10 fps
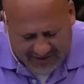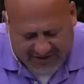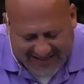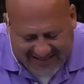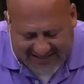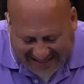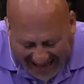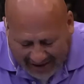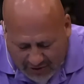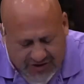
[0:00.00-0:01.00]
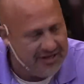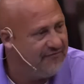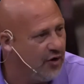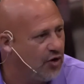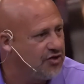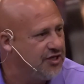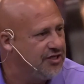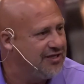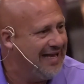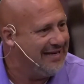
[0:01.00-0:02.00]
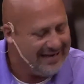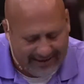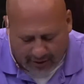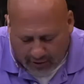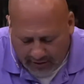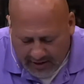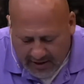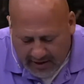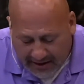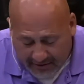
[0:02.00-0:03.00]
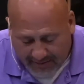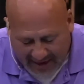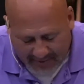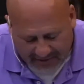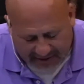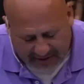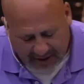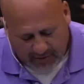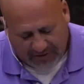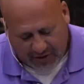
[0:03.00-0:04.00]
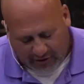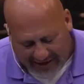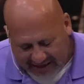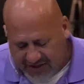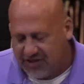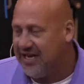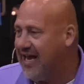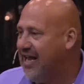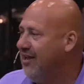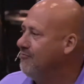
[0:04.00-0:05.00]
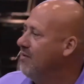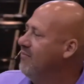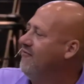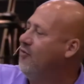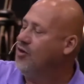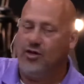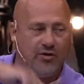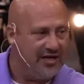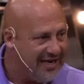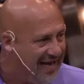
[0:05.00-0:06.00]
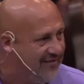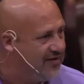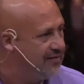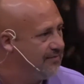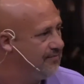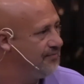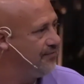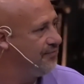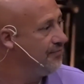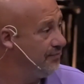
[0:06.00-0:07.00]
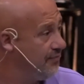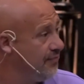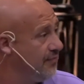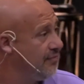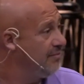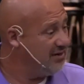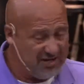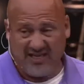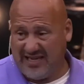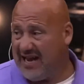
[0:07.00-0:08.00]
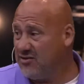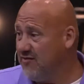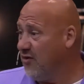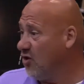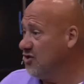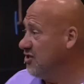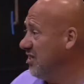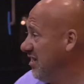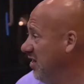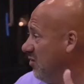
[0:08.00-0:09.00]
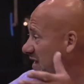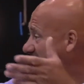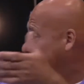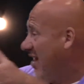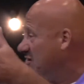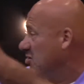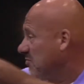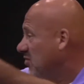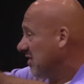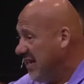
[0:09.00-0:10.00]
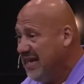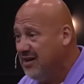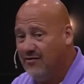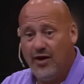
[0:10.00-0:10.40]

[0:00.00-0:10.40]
6,000 verses that deal in the Bible that deal with you getting saved, but before you get to heaven. About 6,000 verses that deal with how you're supposed to live